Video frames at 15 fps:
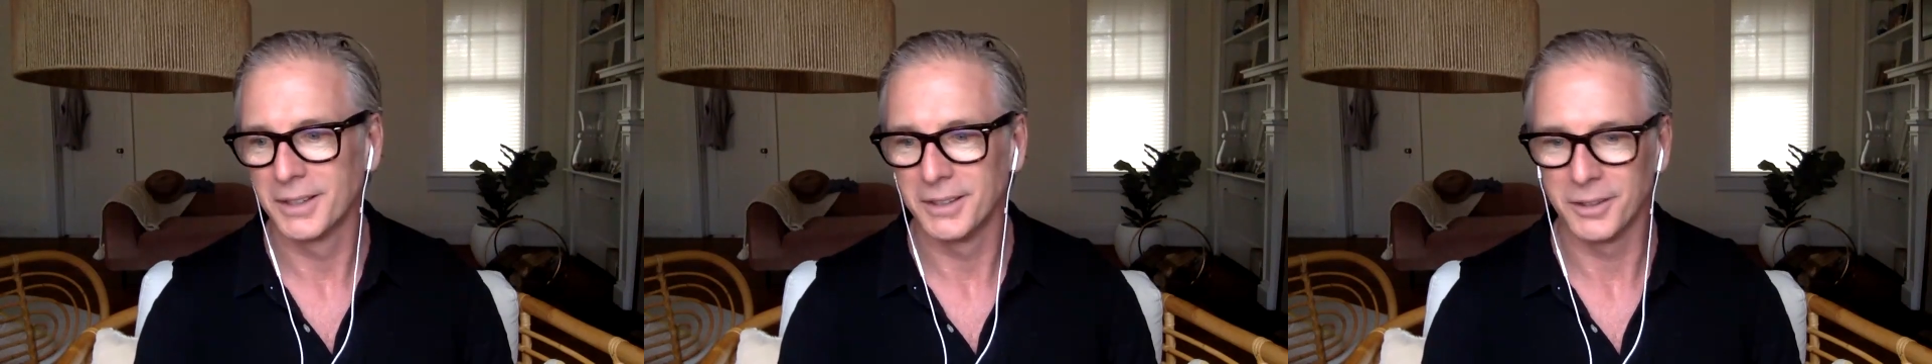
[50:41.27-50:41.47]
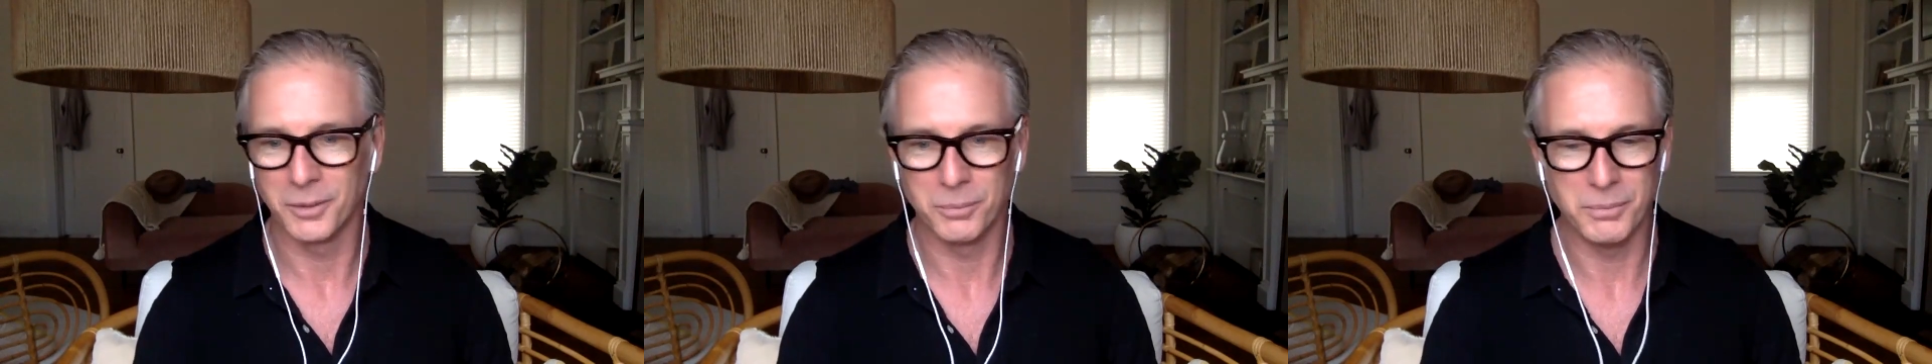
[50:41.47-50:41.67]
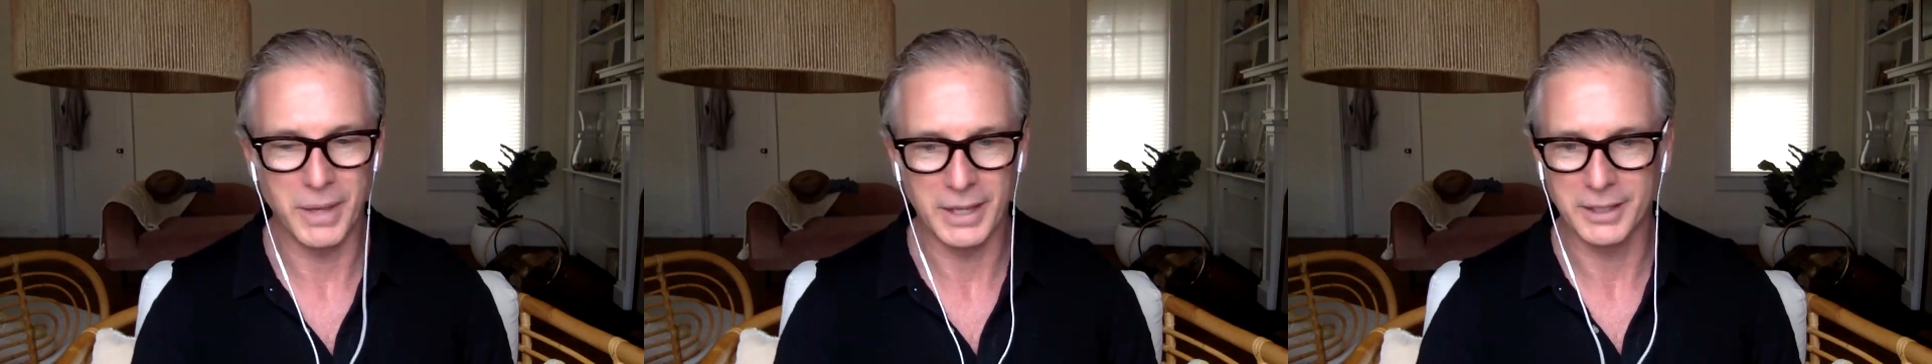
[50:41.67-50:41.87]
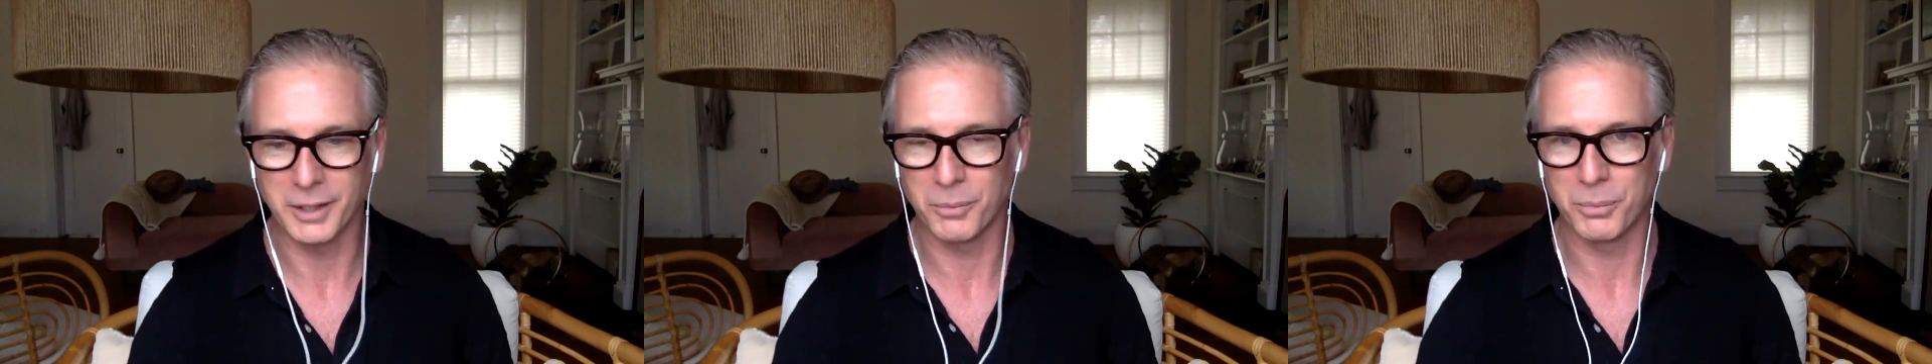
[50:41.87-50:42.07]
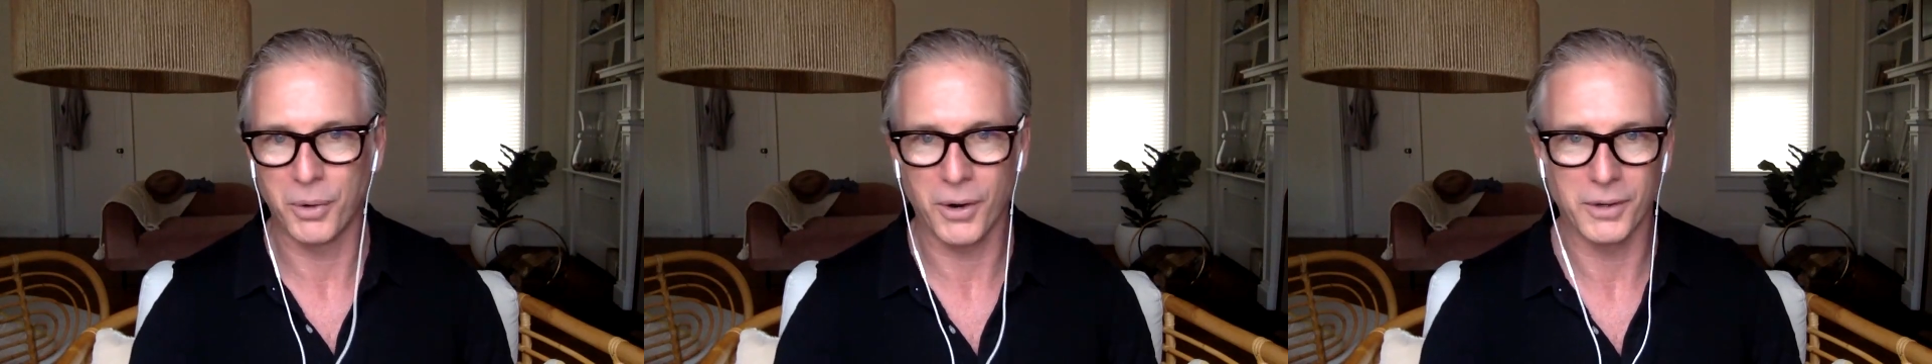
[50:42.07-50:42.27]
make
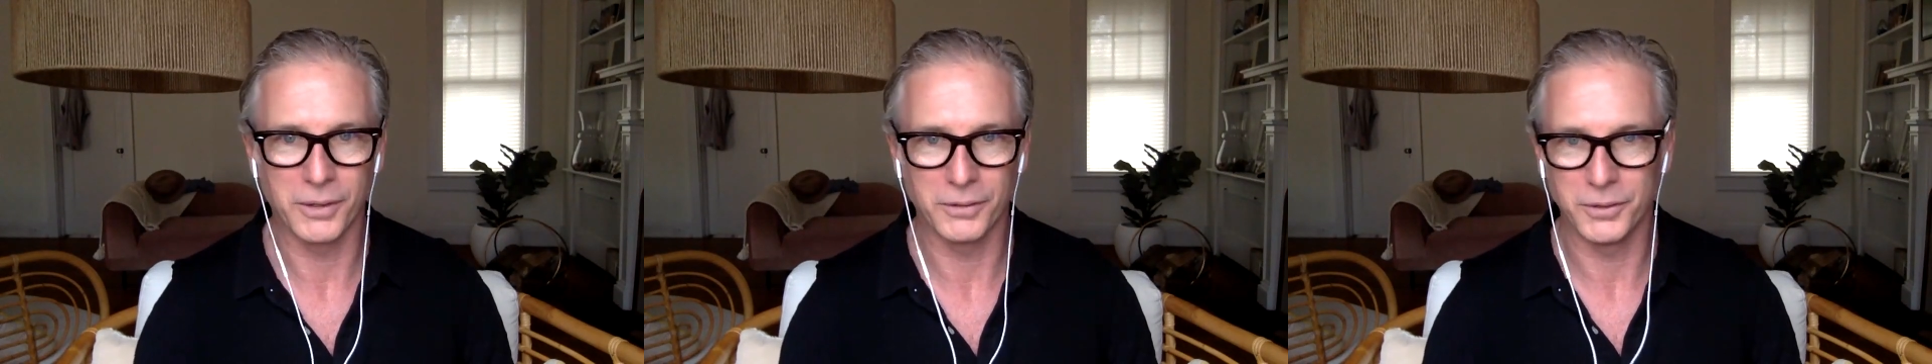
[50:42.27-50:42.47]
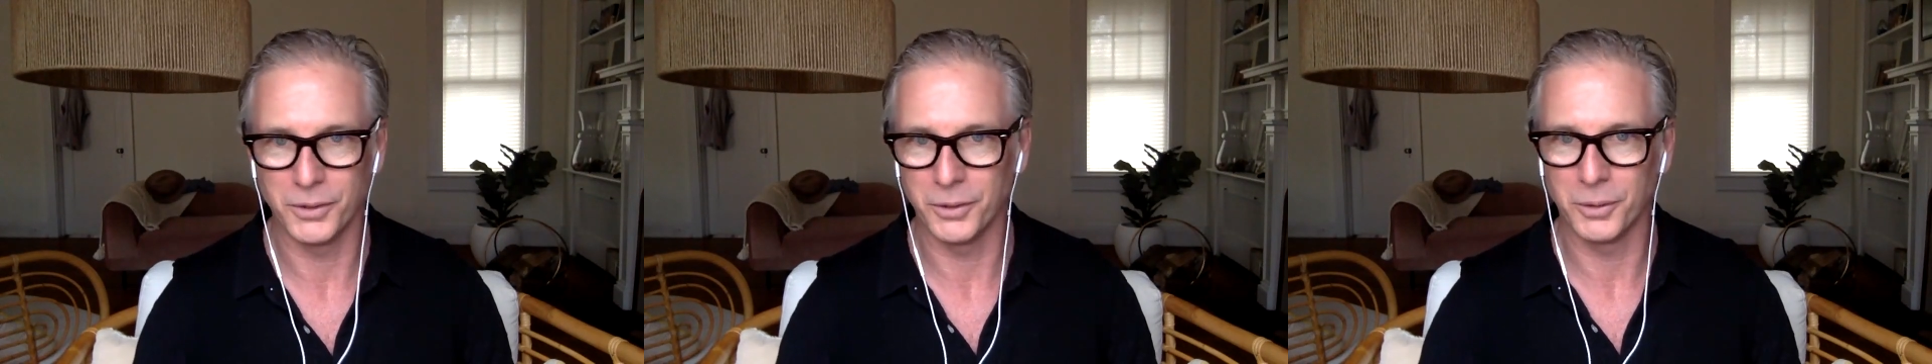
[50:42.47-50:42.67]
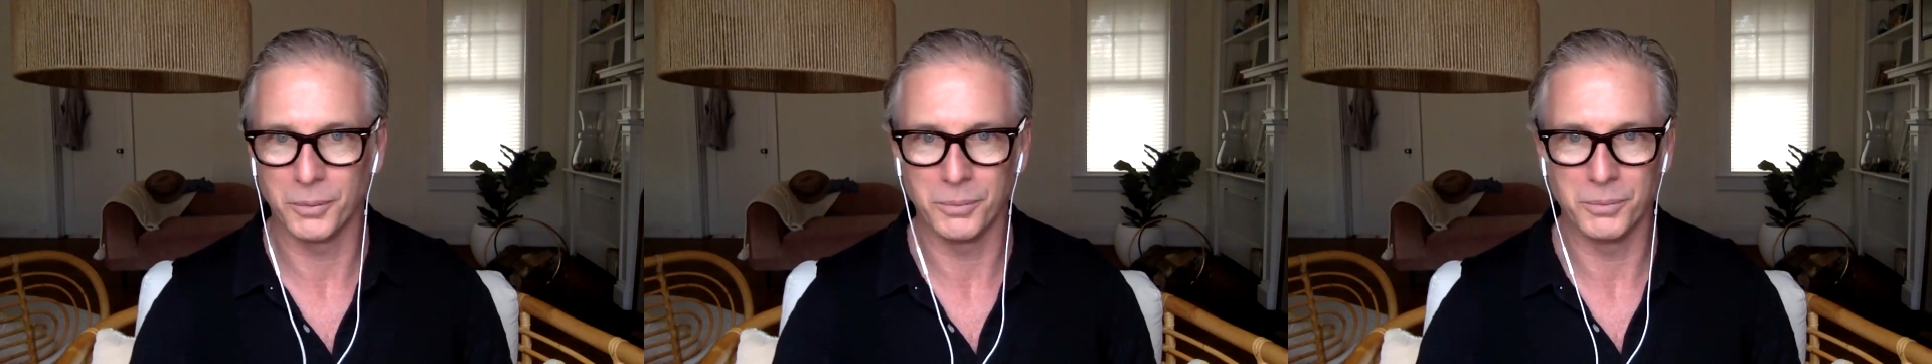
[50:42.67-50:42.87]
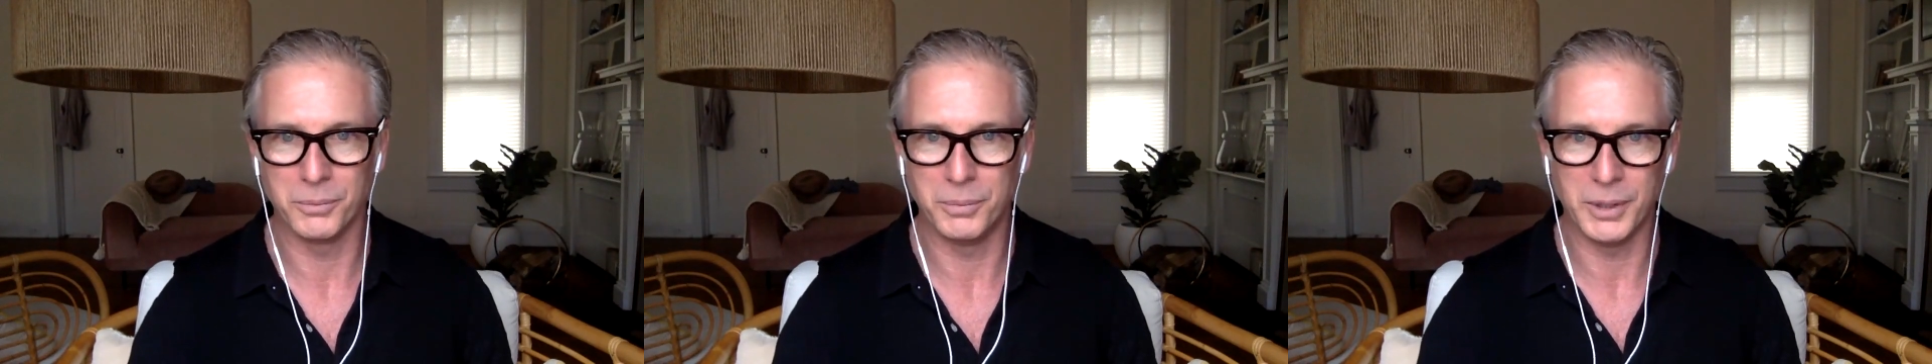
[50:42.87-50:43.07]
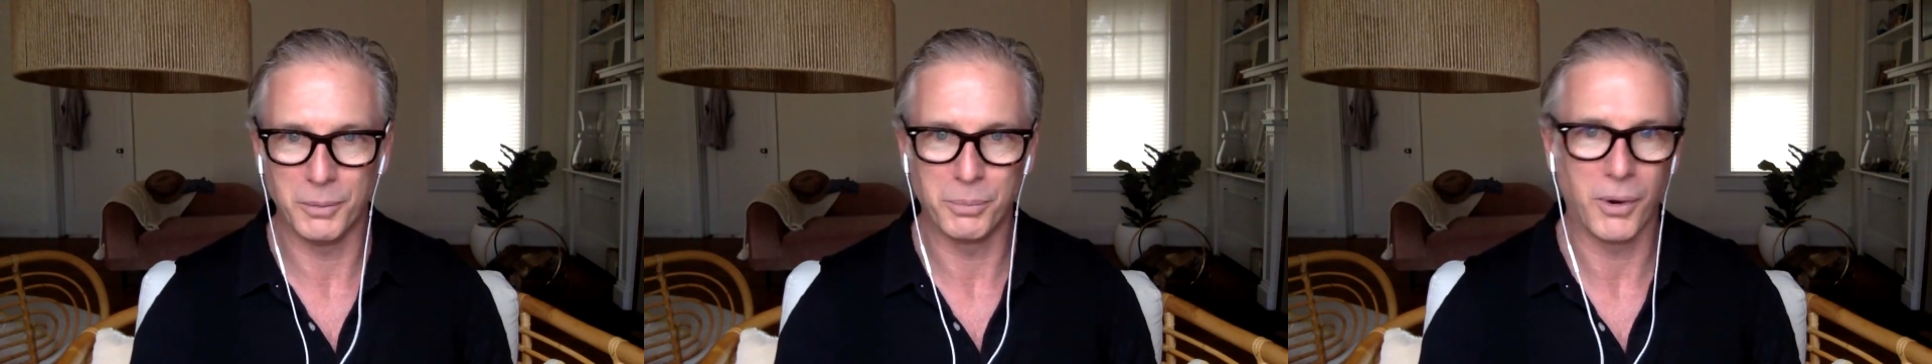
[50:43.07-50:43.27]
it part of you, and
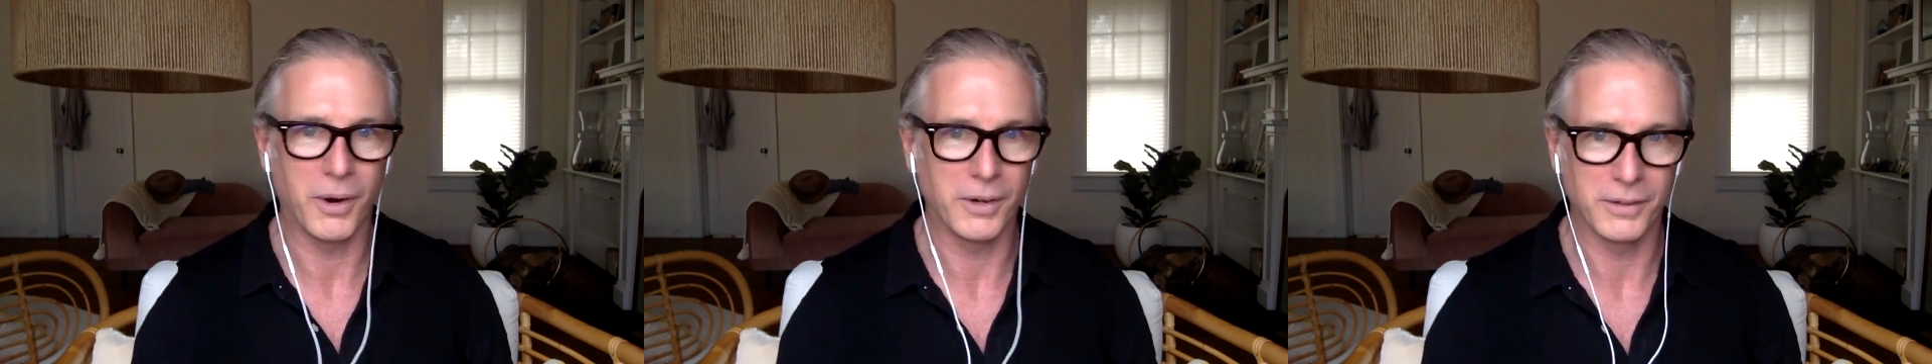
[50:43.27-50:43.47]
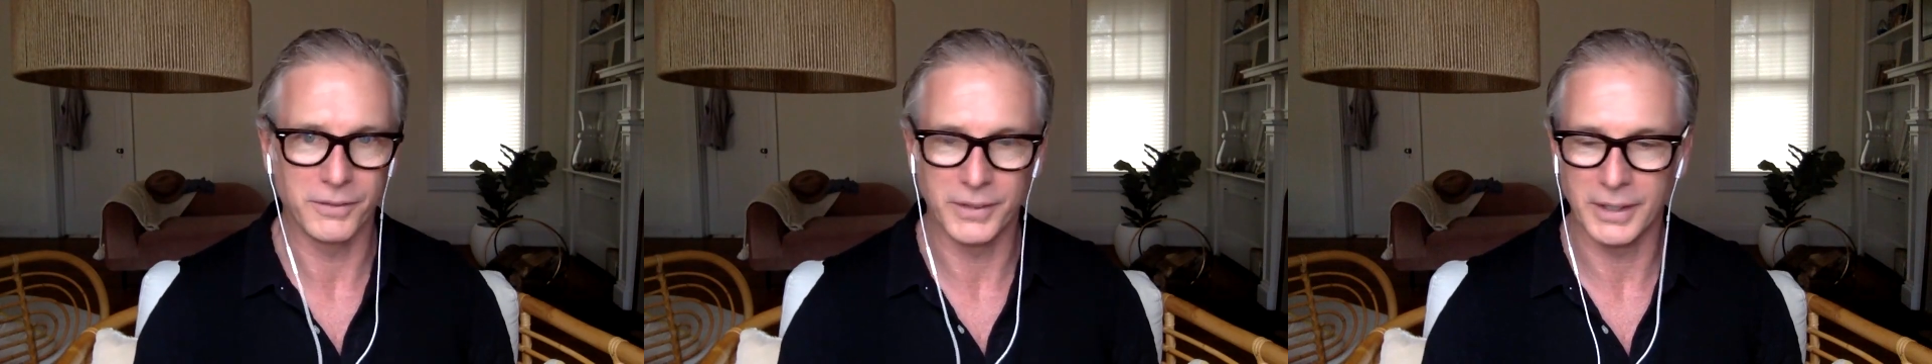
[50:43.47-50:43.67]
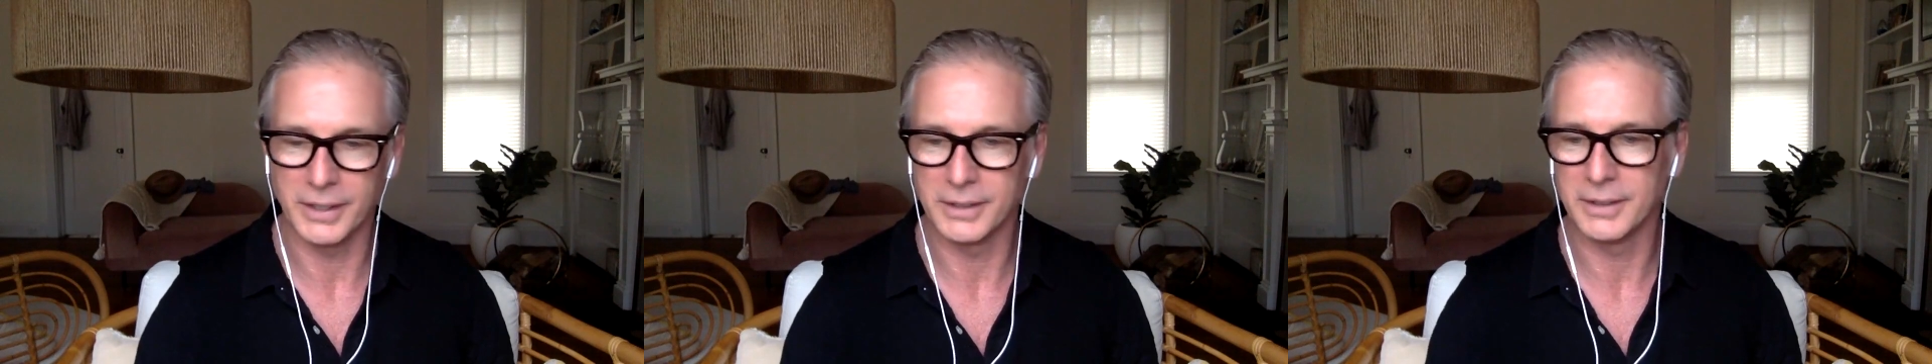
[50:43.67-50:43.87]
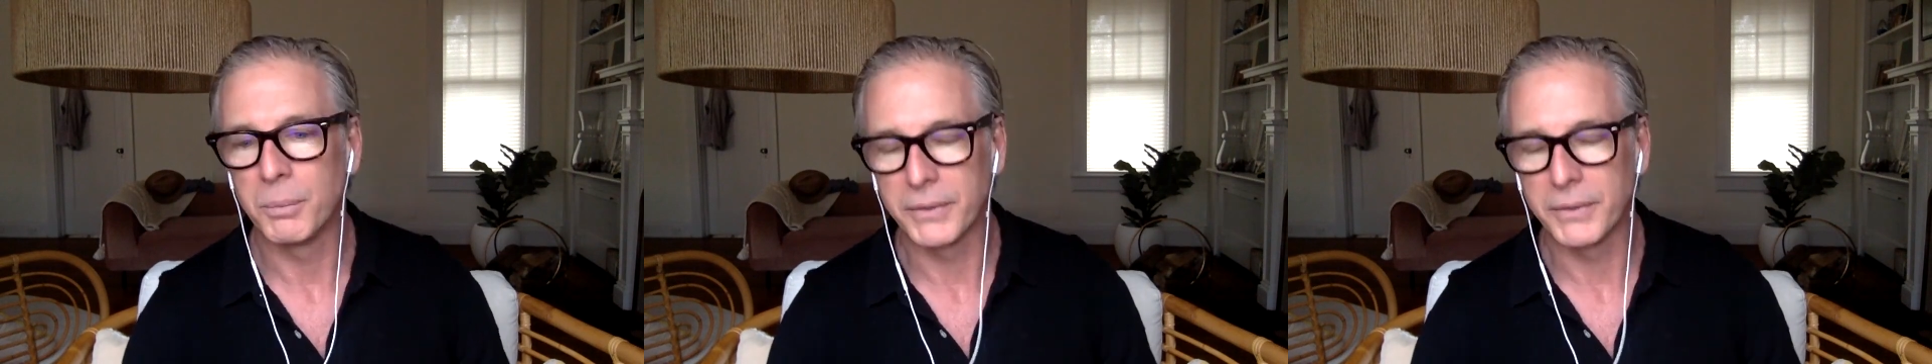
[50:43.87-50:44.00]
be part of it.